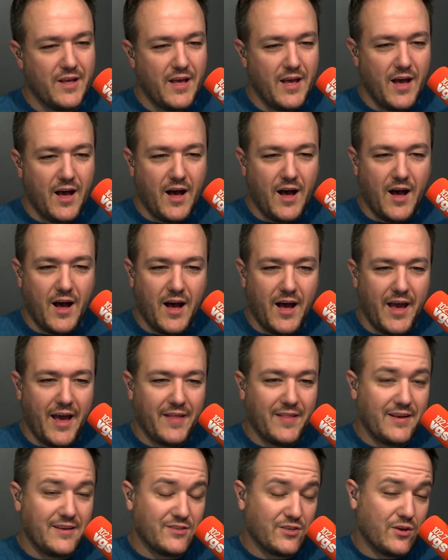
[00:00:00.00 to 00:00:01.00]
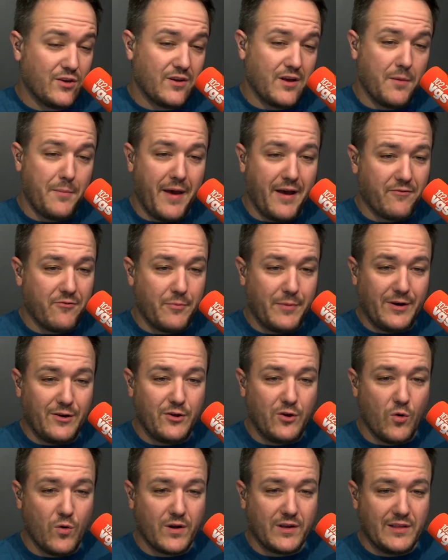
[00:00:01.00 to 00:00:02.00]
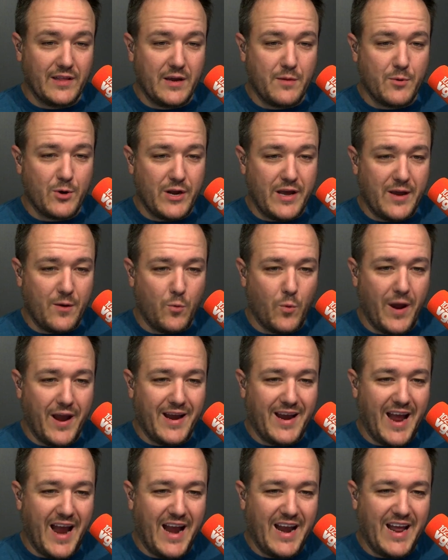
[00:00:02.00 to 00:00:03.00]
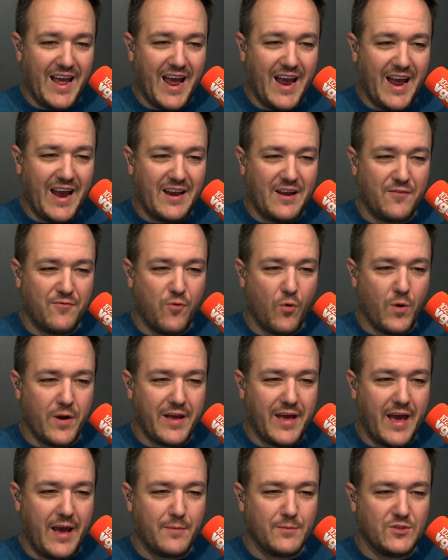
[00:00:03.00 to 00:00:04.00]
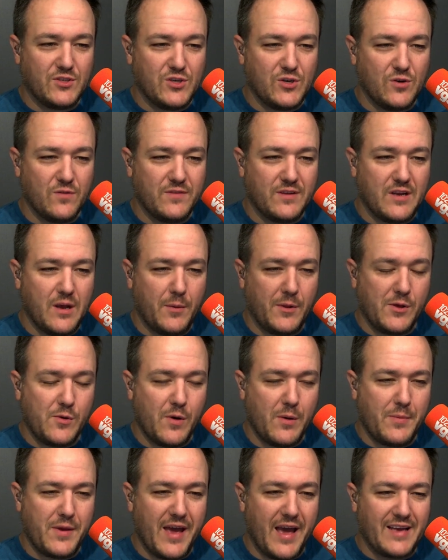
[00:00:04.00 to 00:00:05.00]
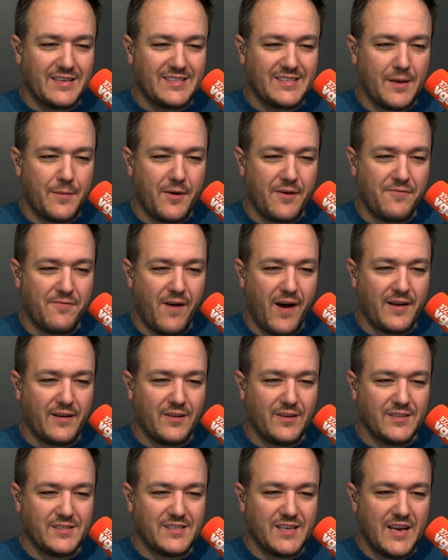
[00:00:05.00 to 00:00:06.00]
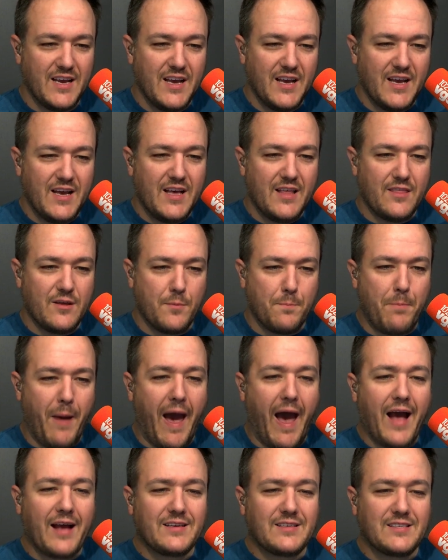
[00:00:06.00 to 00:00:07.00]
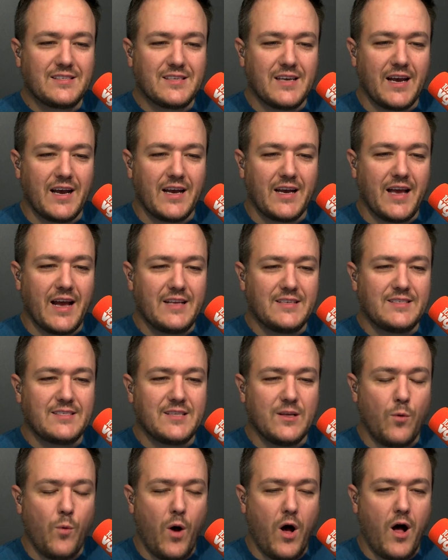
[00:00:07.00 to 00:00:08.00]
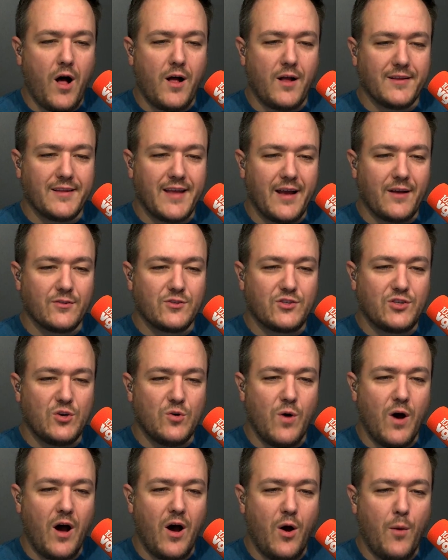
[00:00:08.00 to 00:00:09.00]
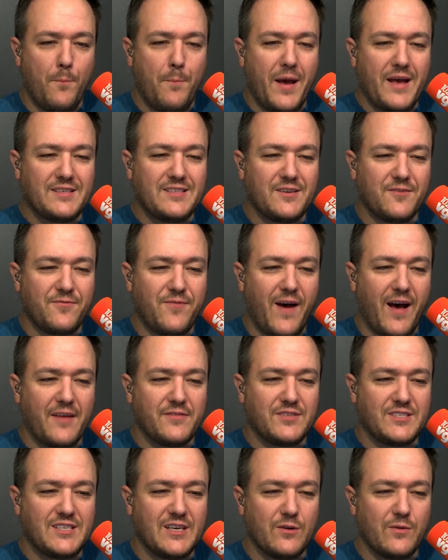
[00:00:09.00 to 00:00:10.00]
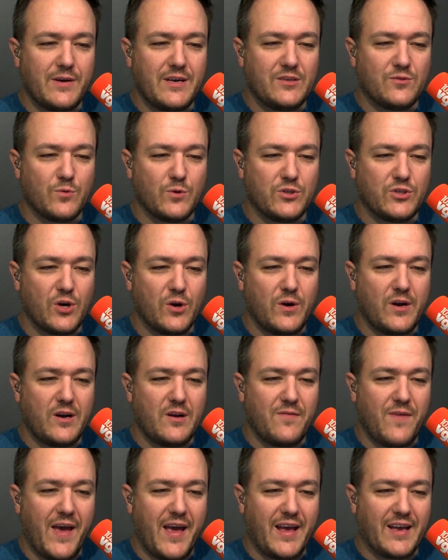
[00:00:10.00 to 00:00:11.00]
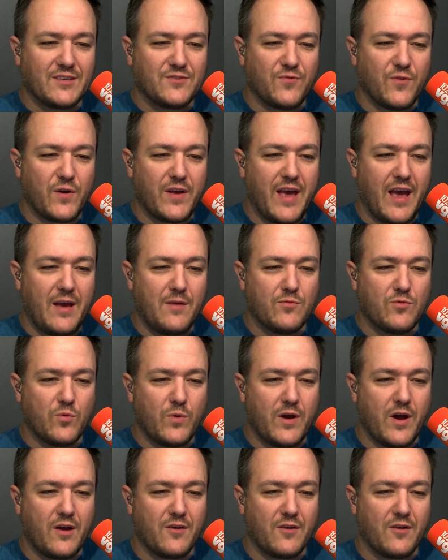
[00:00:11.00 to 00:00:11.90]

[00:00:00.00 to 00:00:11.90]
Uh, and they just couldn't come back from it. New York Liberty win 88-84 in game two of the WNBA semifinals. Their backs against the wall, down 2-0, best of five mm-hmm. series, returning to Vegas for game three on